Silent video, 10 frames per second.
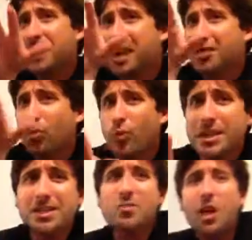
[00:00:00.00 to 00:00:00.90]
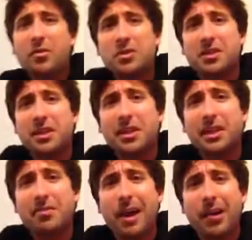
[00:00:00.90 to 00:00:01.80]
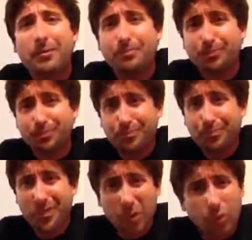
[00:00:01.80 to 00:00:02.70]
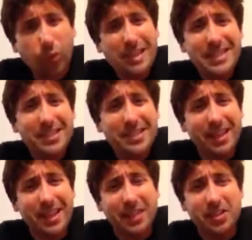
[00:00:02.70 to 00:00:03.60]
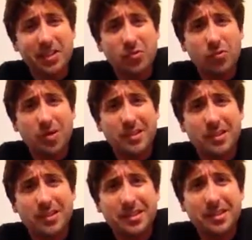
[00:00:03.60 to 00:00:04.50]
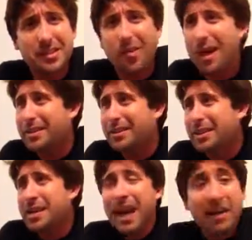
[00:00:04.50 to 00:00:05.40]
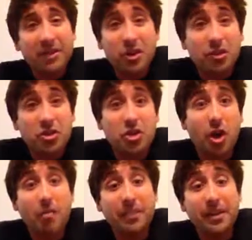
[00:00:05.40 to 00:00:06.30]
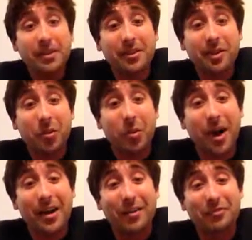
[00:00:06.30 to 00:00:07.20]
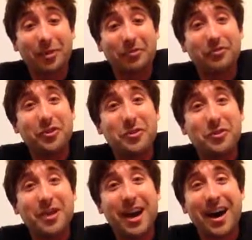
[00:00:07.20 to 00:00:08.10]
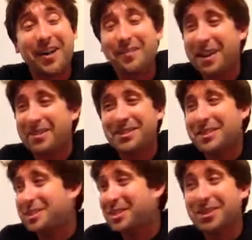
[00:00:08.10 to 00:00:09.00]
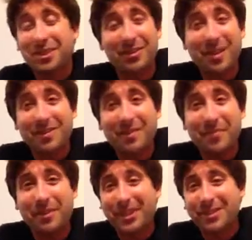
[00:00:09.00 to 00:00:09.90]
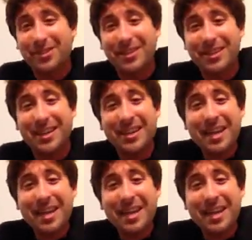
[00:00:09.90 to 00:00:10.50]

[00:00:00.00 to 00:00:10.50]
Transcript: And the reason why I was thinking about Rieslings was, I haven't gone shopping in a little while for food, and I was just looking around in my pantry,